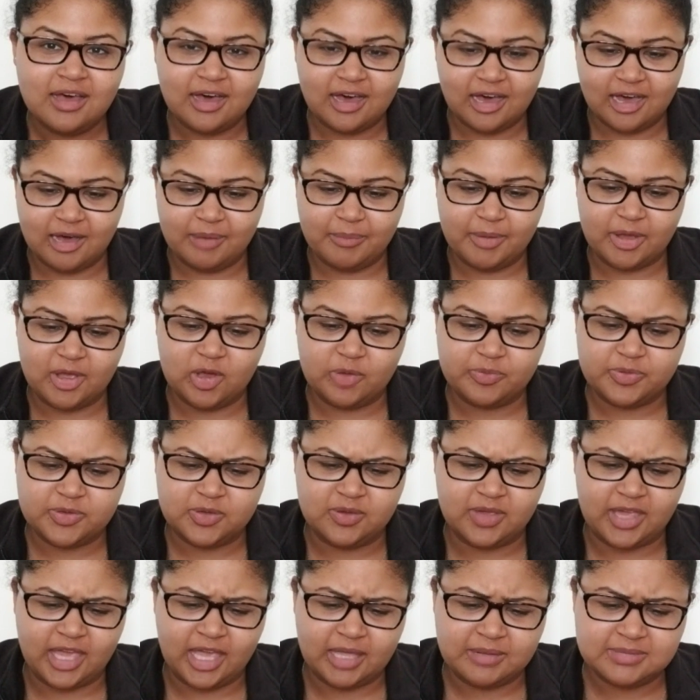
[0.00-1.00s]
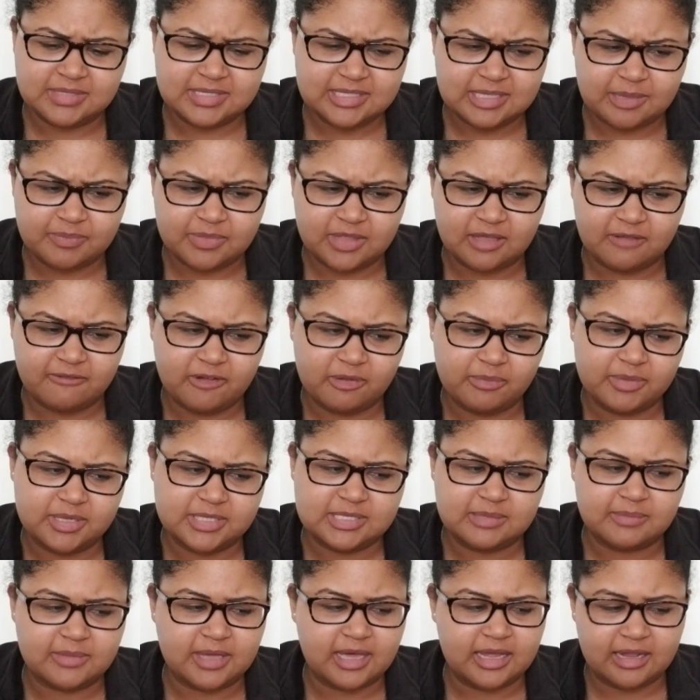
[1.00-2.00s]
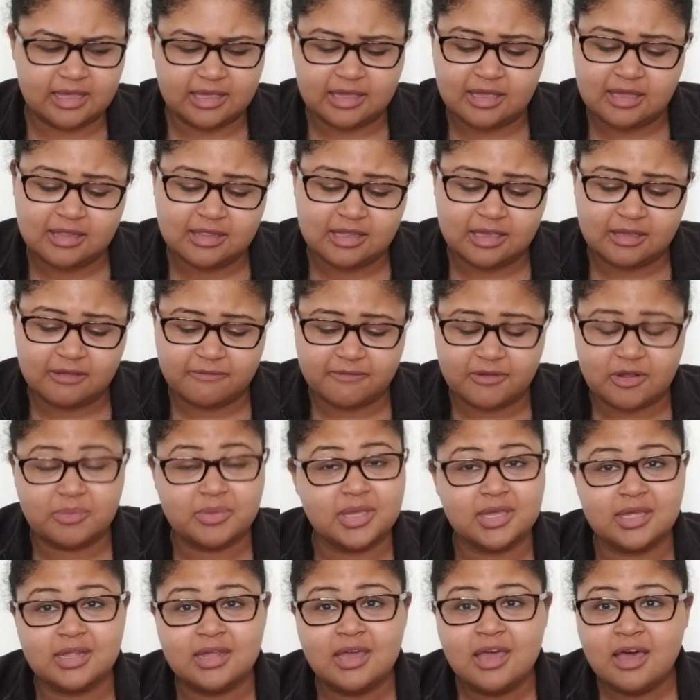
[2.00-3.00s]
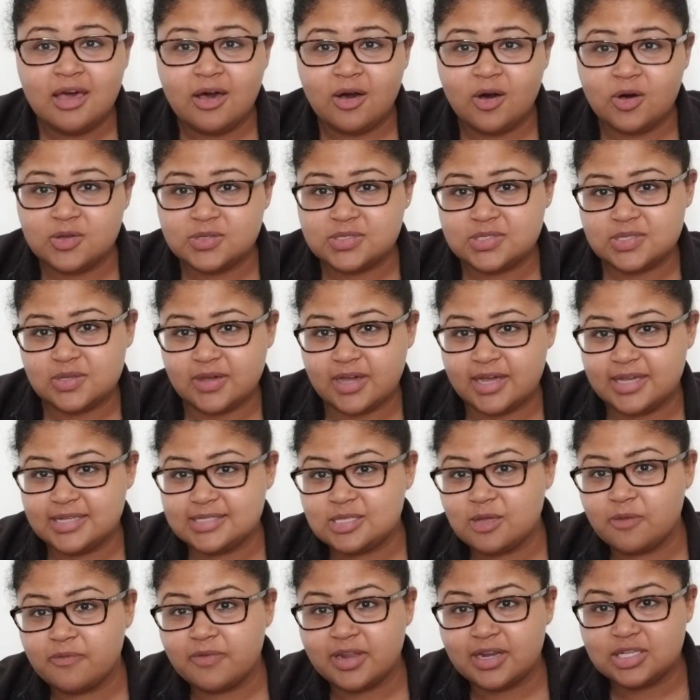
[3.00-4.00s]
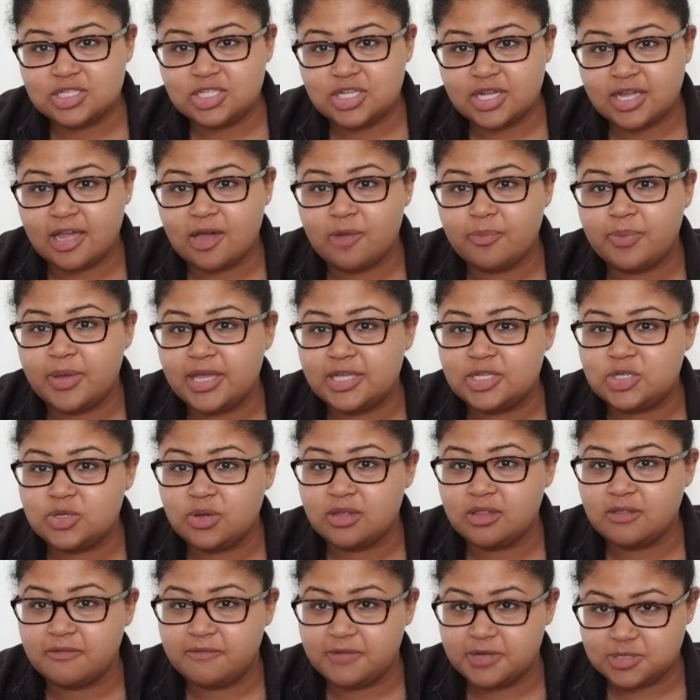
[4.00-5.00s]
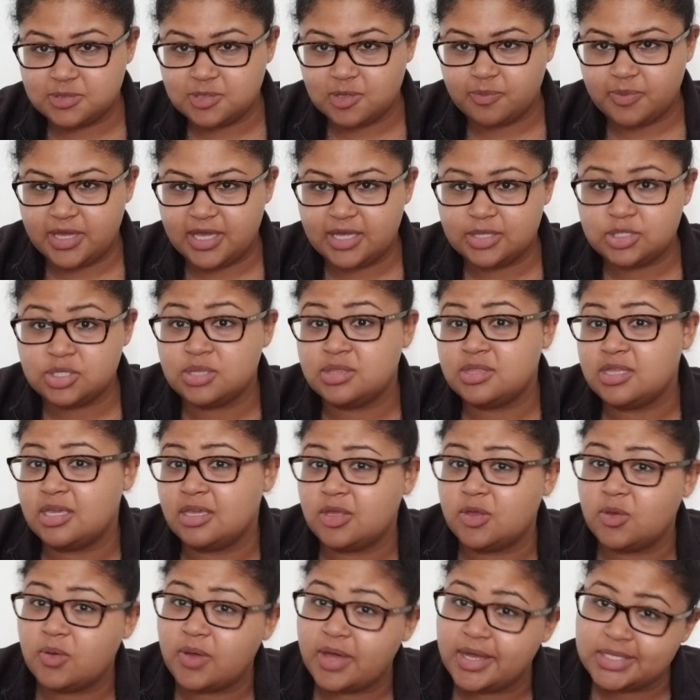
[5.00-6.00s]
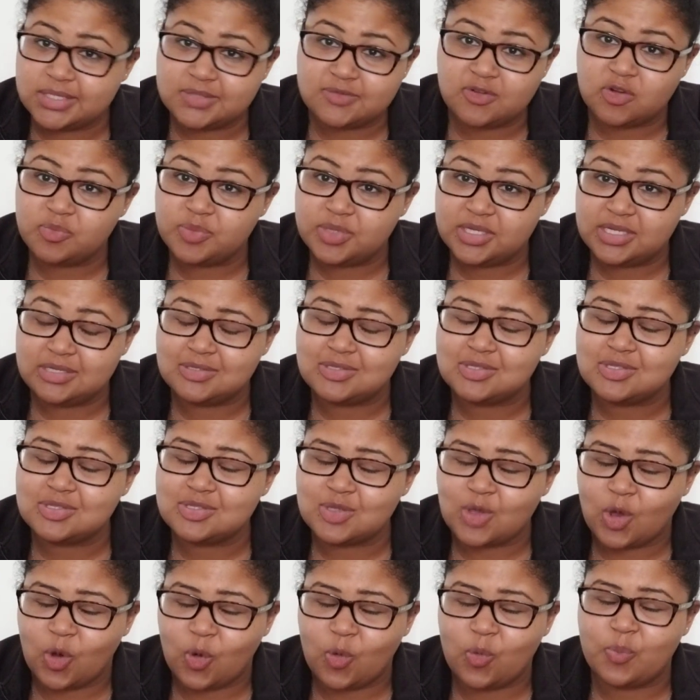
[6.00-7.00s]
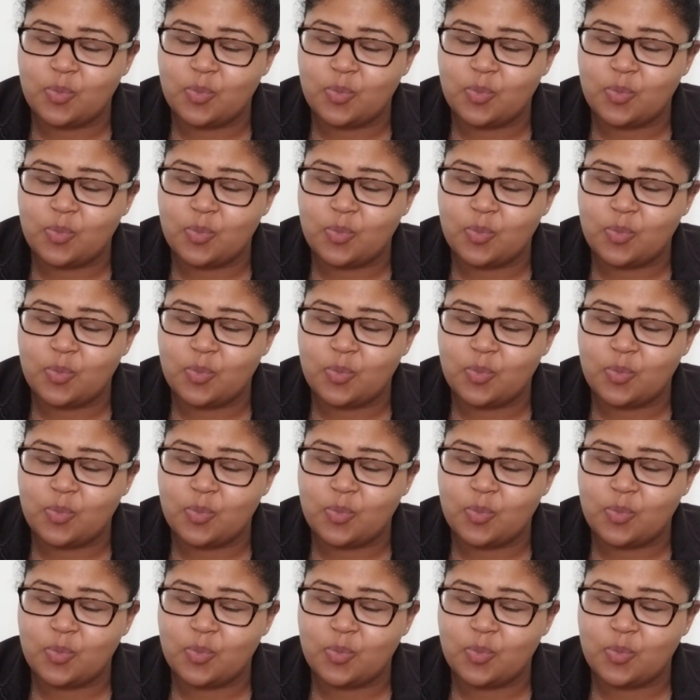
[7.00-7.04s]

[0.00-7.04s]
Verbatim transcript: Um, I hope you gained something from it, some kind of healing from it. Also, guys, don't forget to check out Patreon, the Facebook page, and thank you guys for being so